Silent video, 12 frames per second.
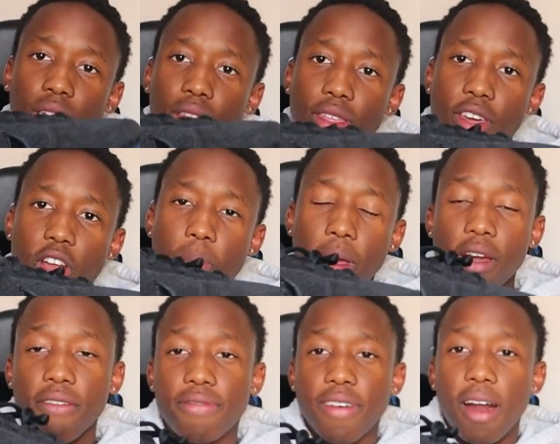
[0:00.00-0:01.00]
Third
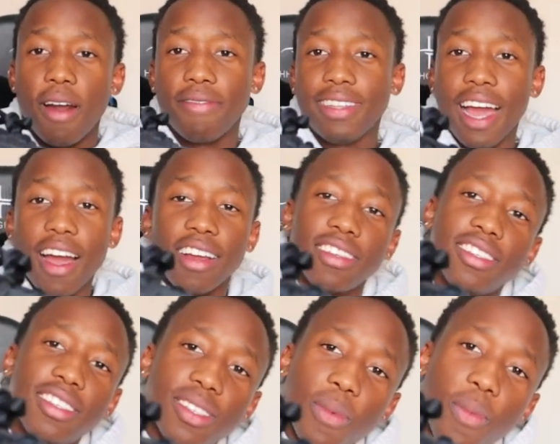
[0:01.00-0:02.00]
pair of
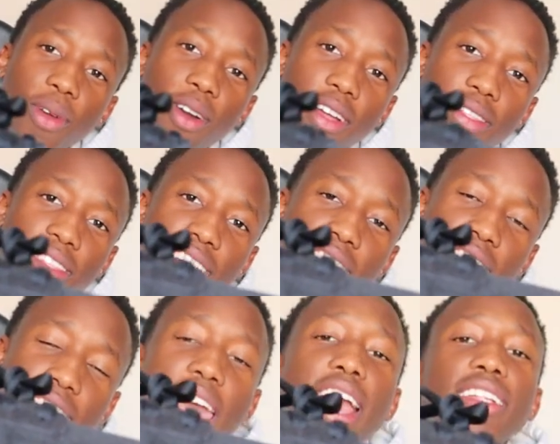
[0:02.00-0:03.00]
Dunks, we got
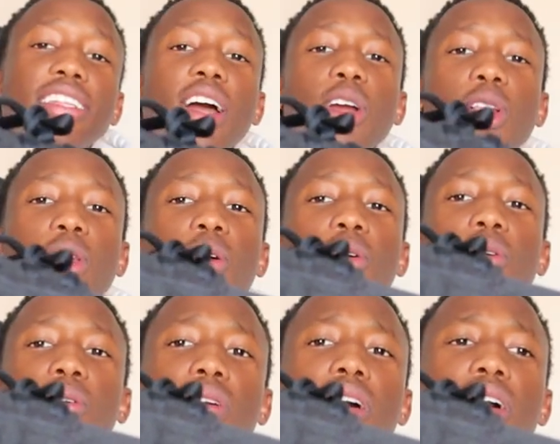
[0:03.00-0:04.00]
the Nike Dunk
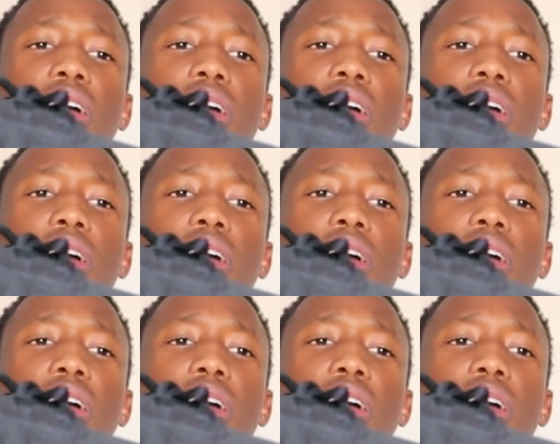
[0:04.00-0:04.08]
Low